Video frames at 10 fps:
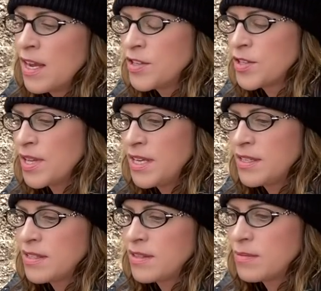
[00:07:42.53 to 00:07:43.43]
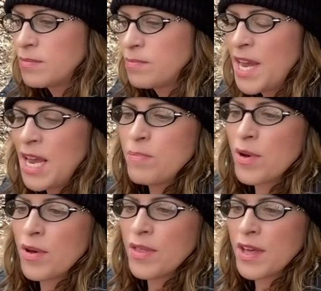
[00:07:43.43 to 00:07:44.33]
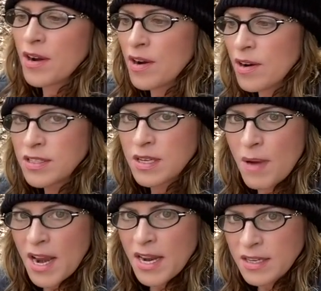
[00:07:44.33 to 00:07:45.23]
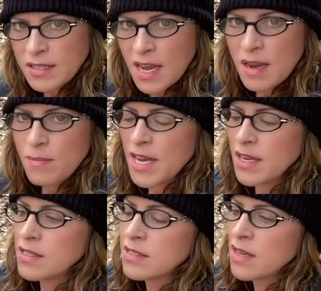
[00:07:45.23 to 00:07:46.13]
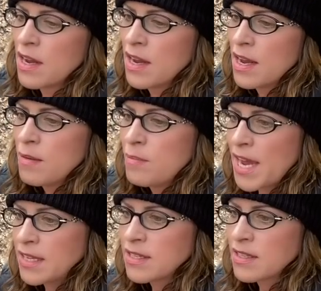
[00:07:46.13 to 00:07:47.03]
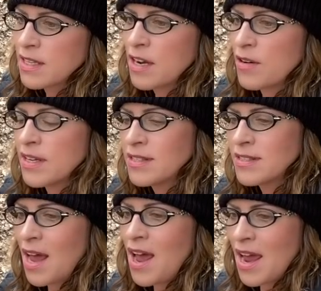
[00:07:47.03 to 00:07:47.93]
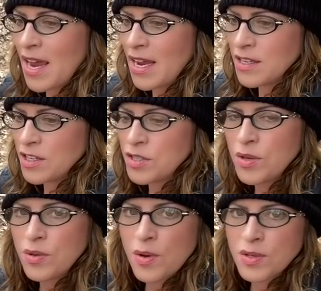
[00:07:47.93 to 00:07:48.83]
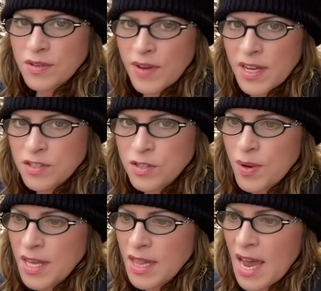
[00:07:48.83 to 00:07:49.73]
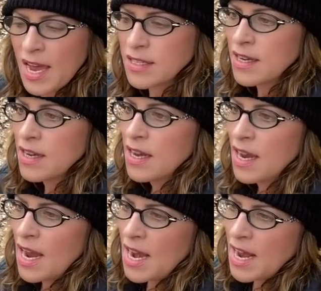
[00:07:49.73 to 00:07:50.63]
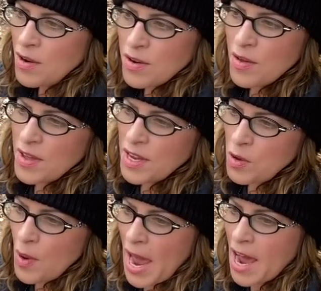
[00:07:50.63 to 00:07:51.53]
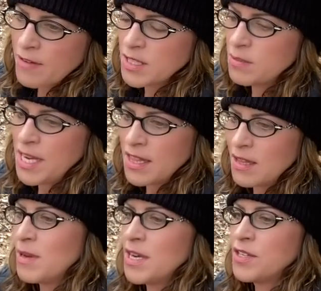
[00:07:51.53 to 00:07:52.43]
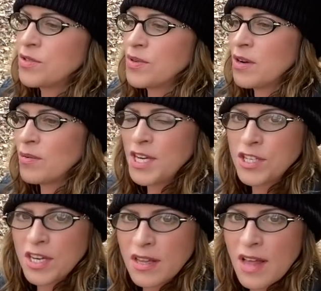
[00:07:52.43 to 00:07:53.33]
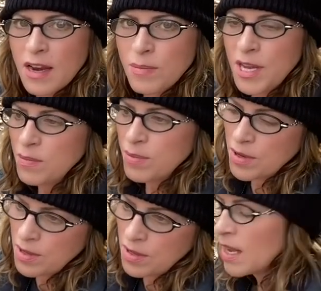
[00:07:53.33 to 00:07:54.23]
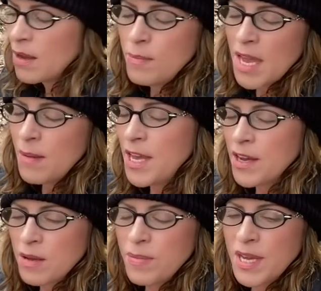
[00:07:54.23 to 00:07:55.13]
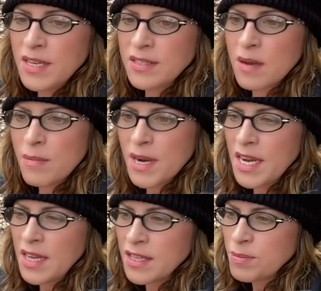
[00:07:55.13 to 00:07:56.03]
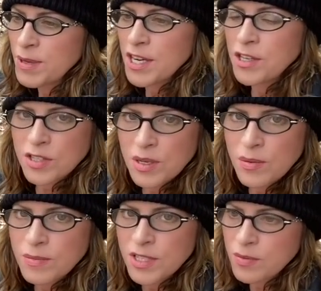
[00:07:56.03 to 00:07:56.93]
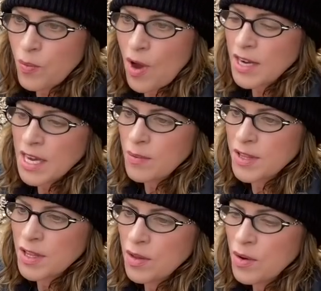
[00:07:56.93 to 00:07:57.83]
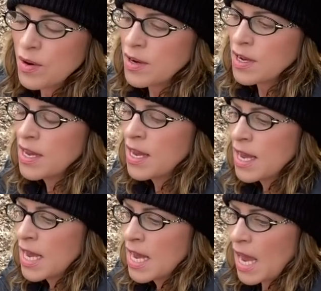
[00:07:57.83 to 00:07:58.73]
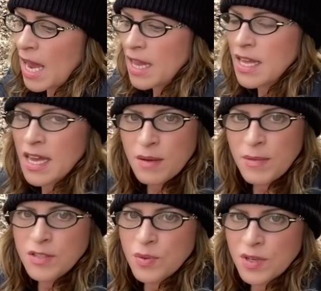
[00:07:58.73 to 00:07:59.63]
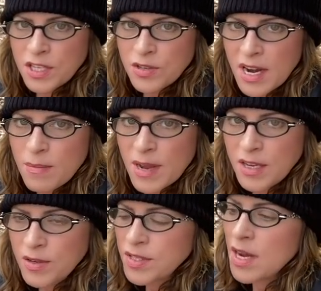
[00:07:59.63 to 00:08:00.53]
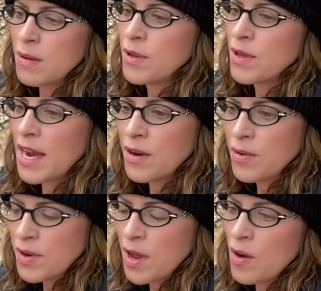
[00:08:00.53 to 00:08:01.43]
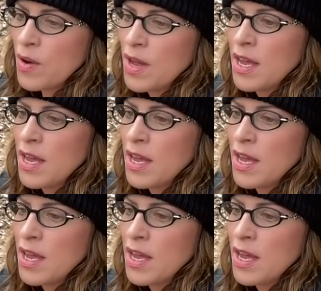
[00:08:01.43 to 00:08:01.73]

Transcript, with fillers: So these people that are demonic assignments basically are assigned to those of us doing that. And I don't know that you have to be in the ministry or reaching a lot of people. Maybe it could be somebody that's potentially just walking with the Lord and the enemy's really trying to make you stumble. I don't know.